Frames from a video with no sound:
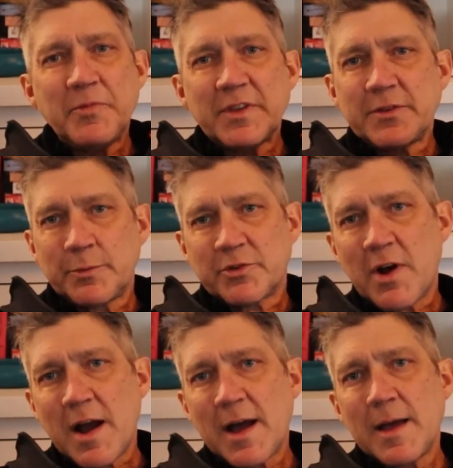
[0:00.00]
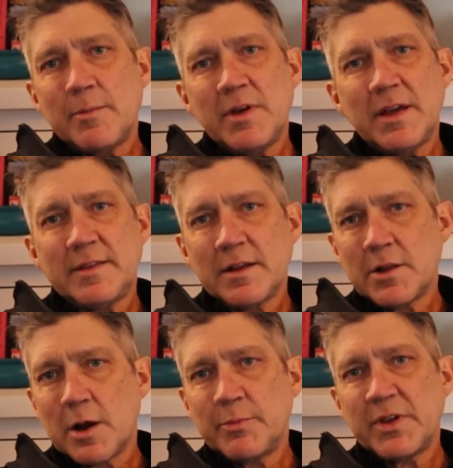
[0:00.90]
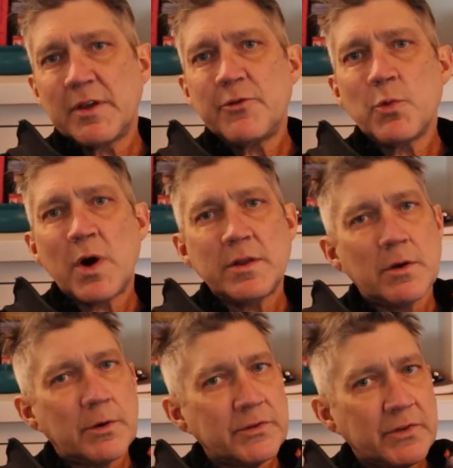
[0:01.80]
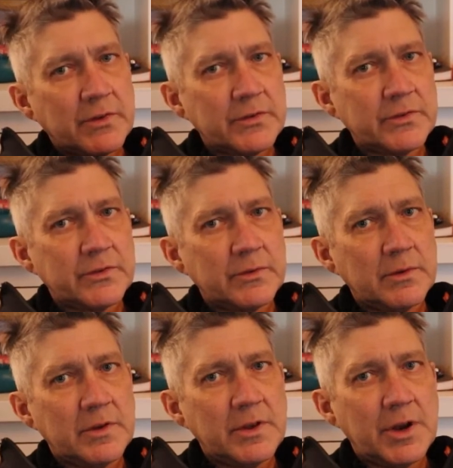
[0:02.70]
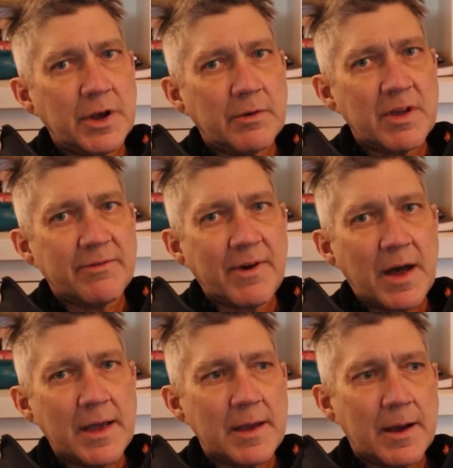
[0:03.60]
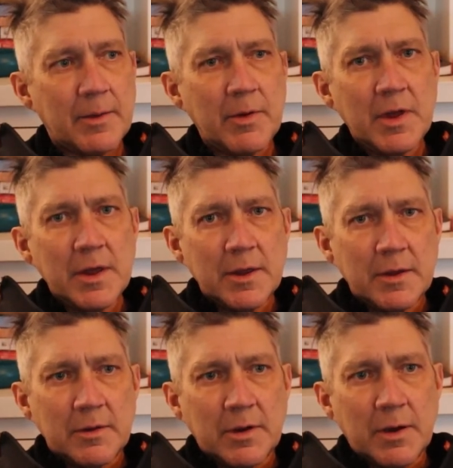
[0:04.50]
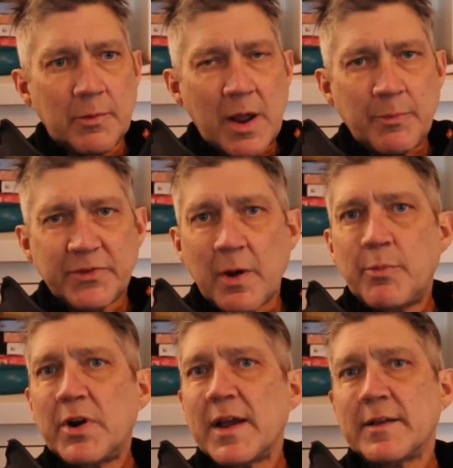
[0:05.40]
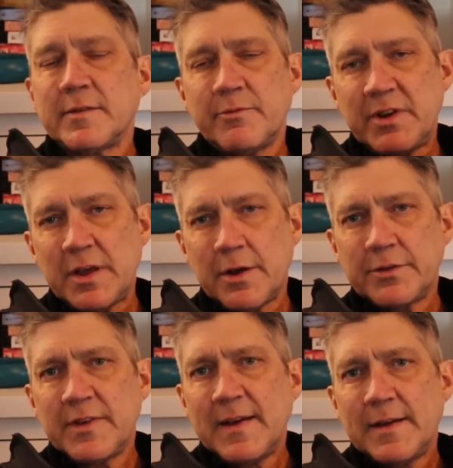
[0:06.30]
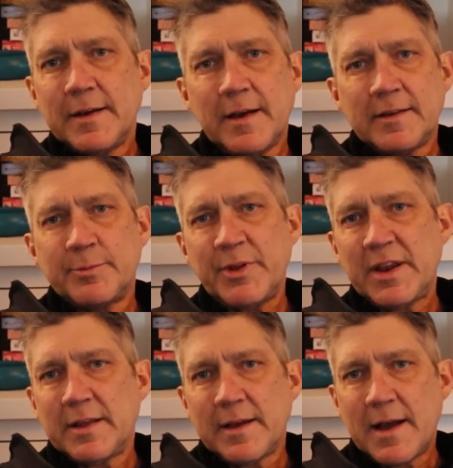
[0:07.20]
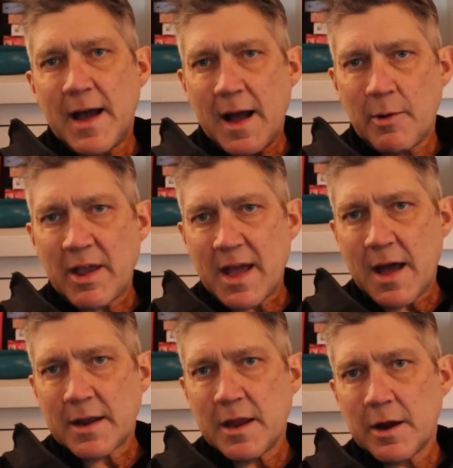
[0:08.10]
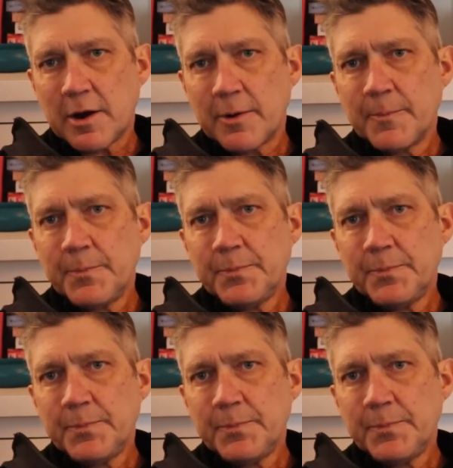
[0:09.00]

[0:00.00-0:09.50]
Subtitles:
Subscribe, hit the alarm thing if you want notices. If I when I start putting out some videos explaining like how I got here,